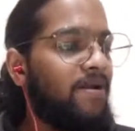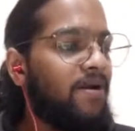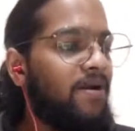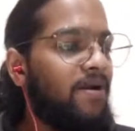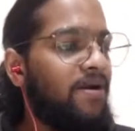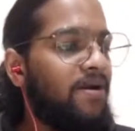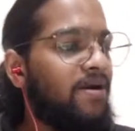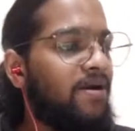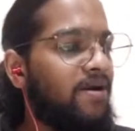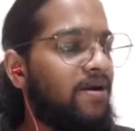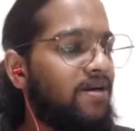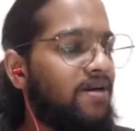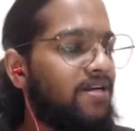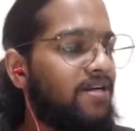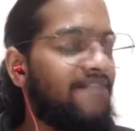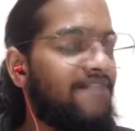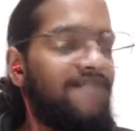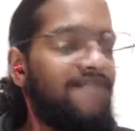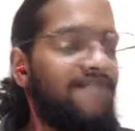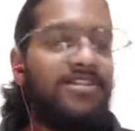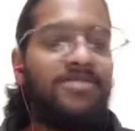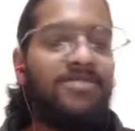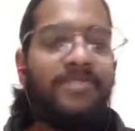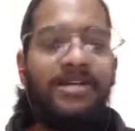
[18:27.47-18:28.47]

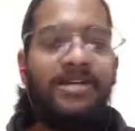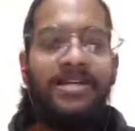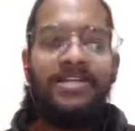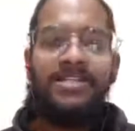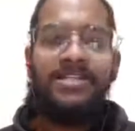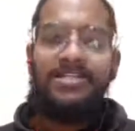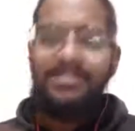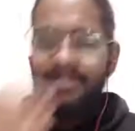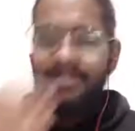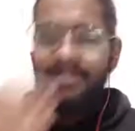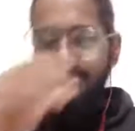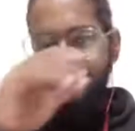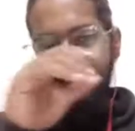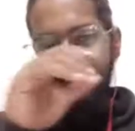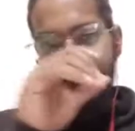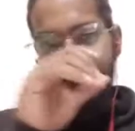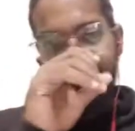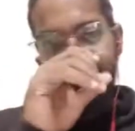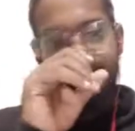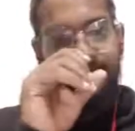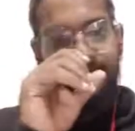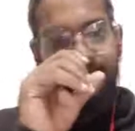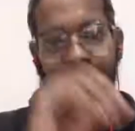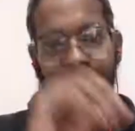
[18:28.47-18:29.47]
Toughest beat in the sense
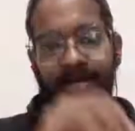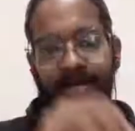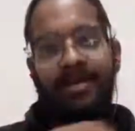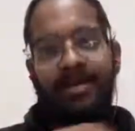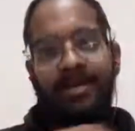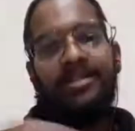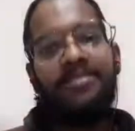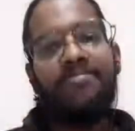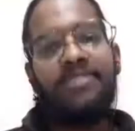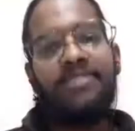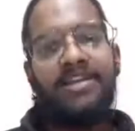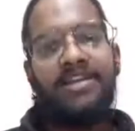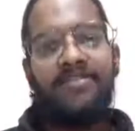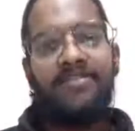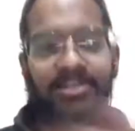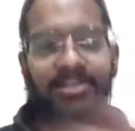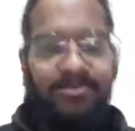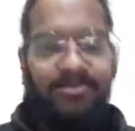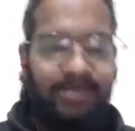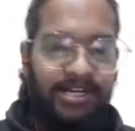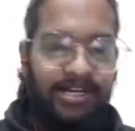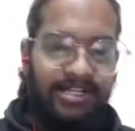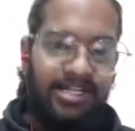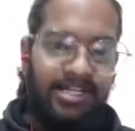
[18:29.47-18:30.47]
this the
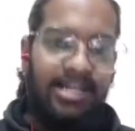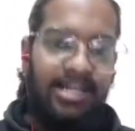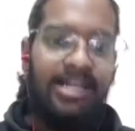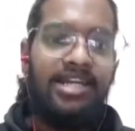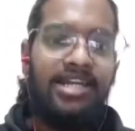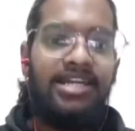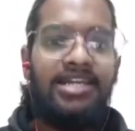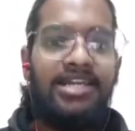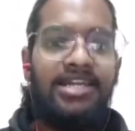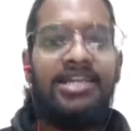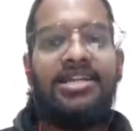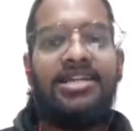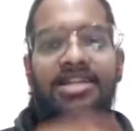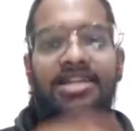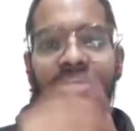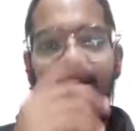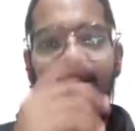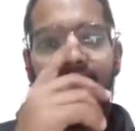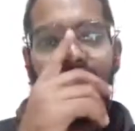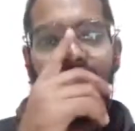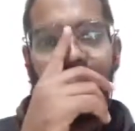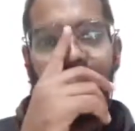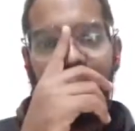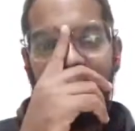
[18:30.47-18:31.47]
previous beat that I did
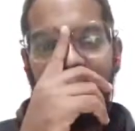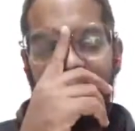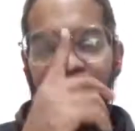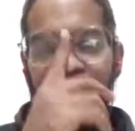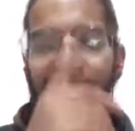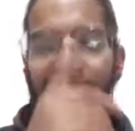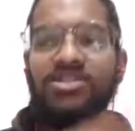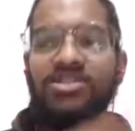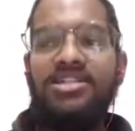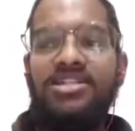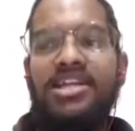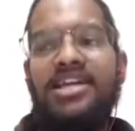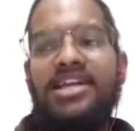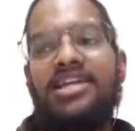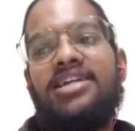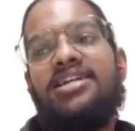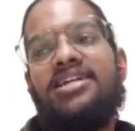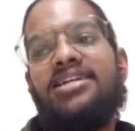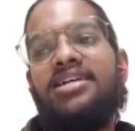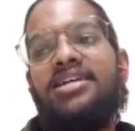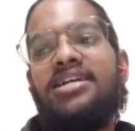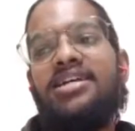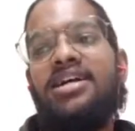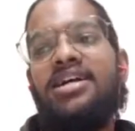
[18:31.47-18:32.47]
that was
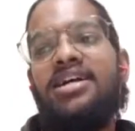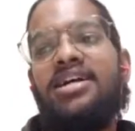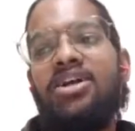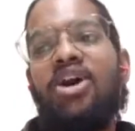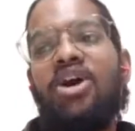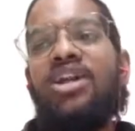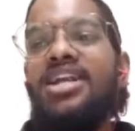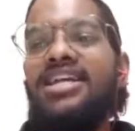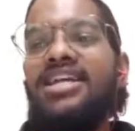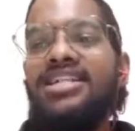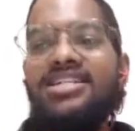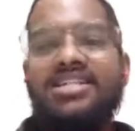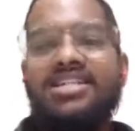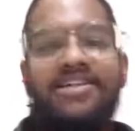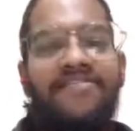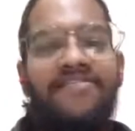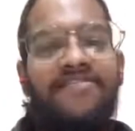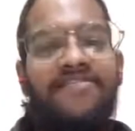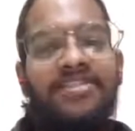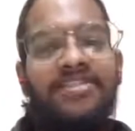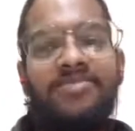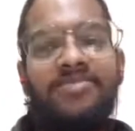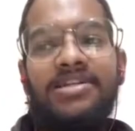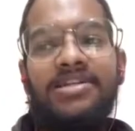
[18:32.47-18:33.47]
like not like the
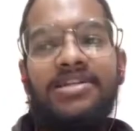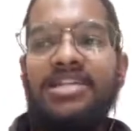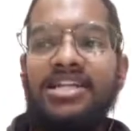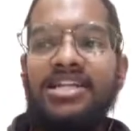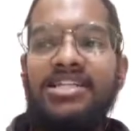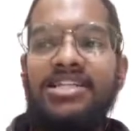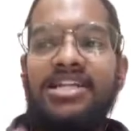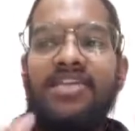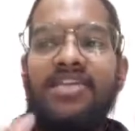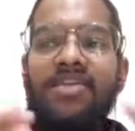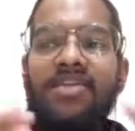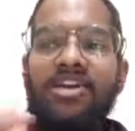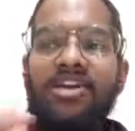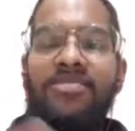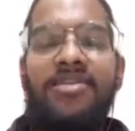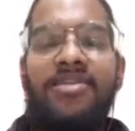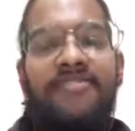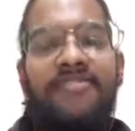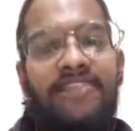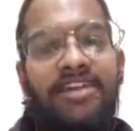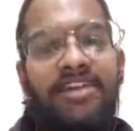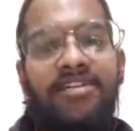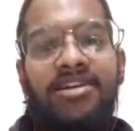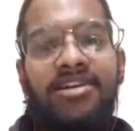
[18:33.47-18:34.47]
toughest beat, that is like one of
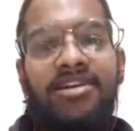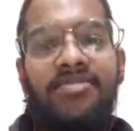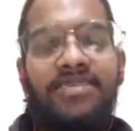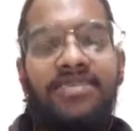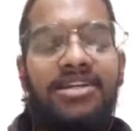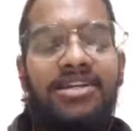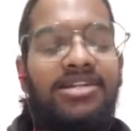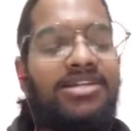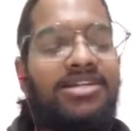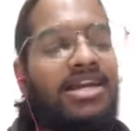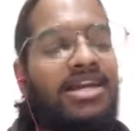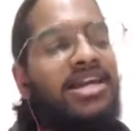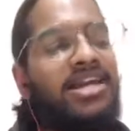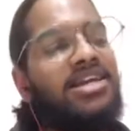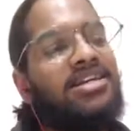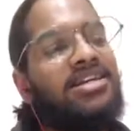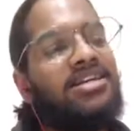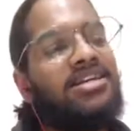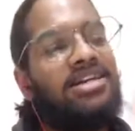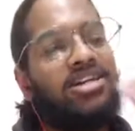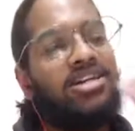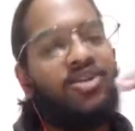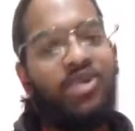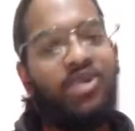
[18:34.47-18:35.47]
my favorite beats,
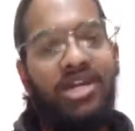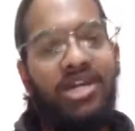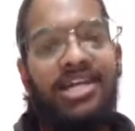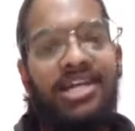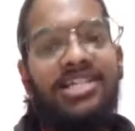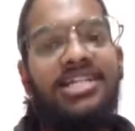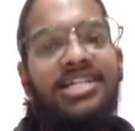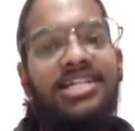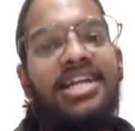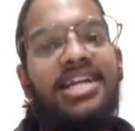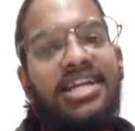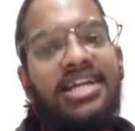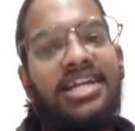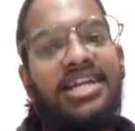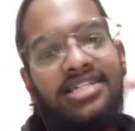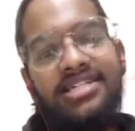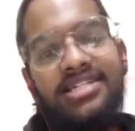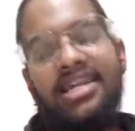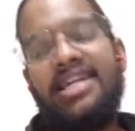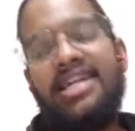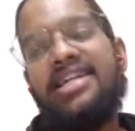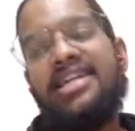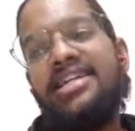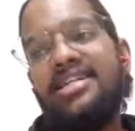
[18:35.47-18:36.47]
and to learn that
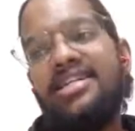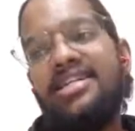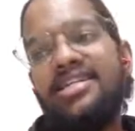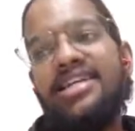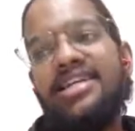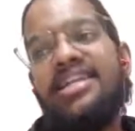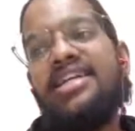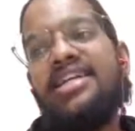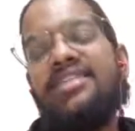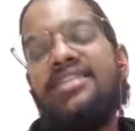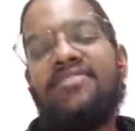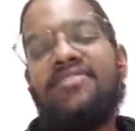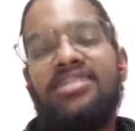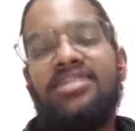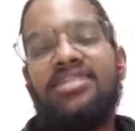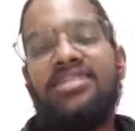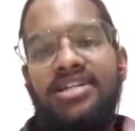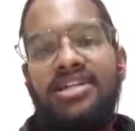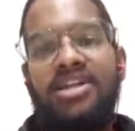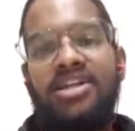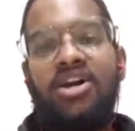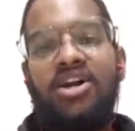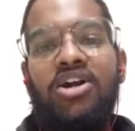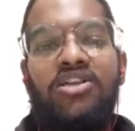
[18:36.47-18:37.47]
I really
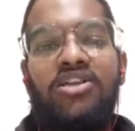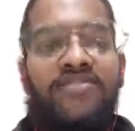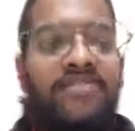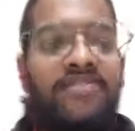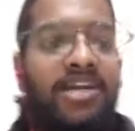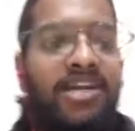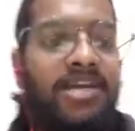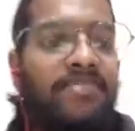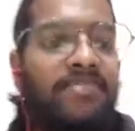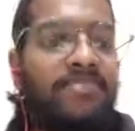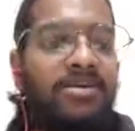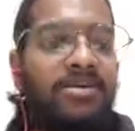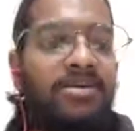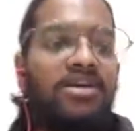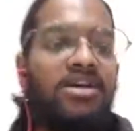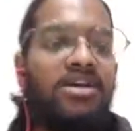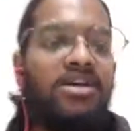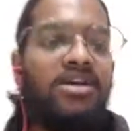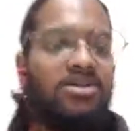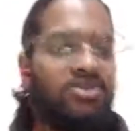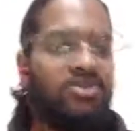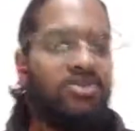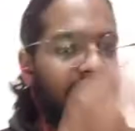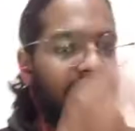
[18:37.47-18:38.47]
invested a lot of time
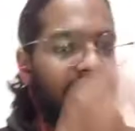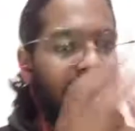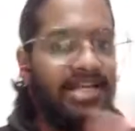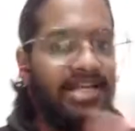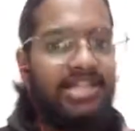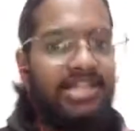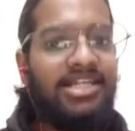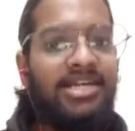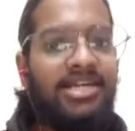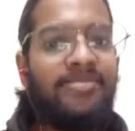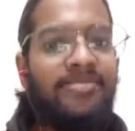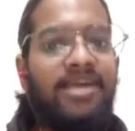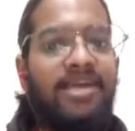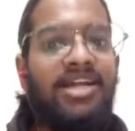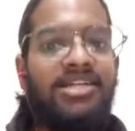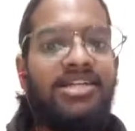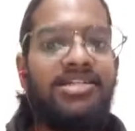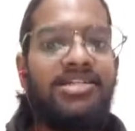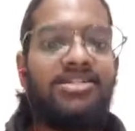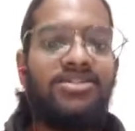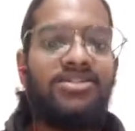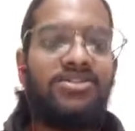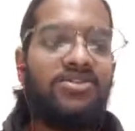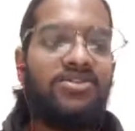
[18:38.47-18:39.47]
to like get that
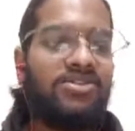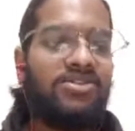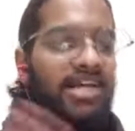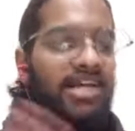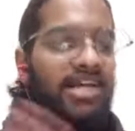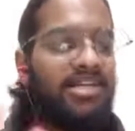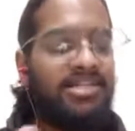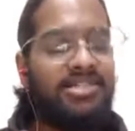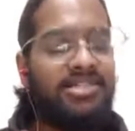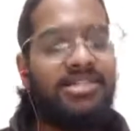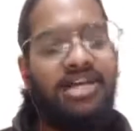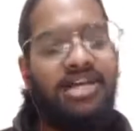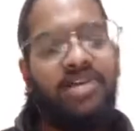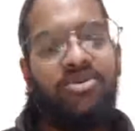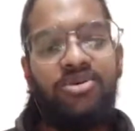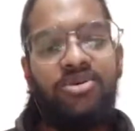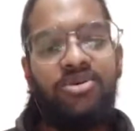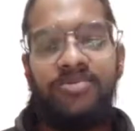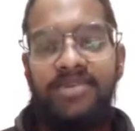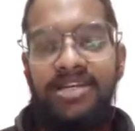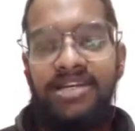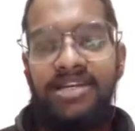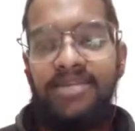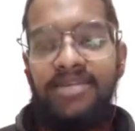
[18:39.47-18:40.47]
pattern. So that
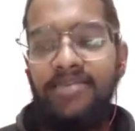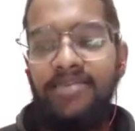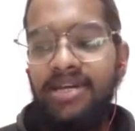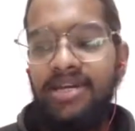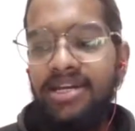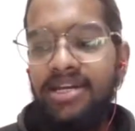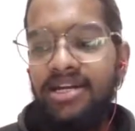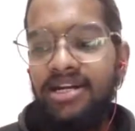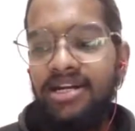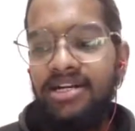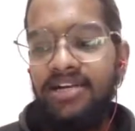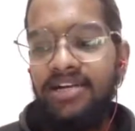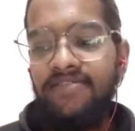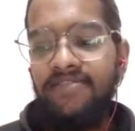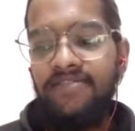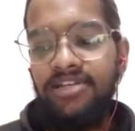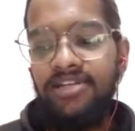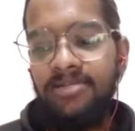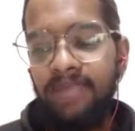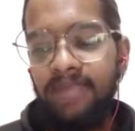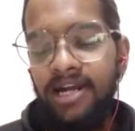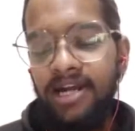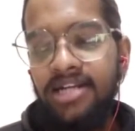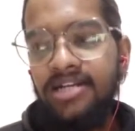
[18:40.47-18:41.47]
would be my
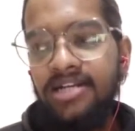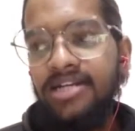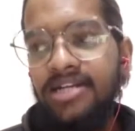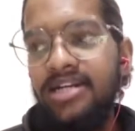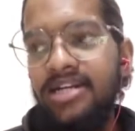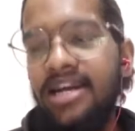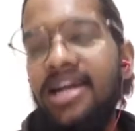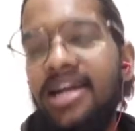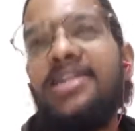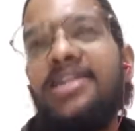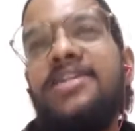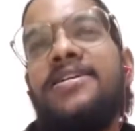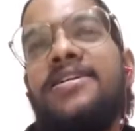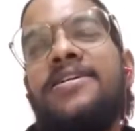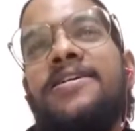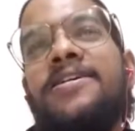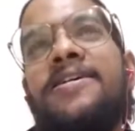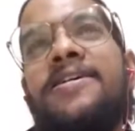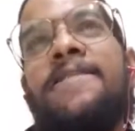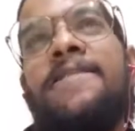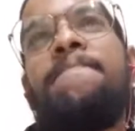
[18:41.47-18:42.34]
toughest pattern. And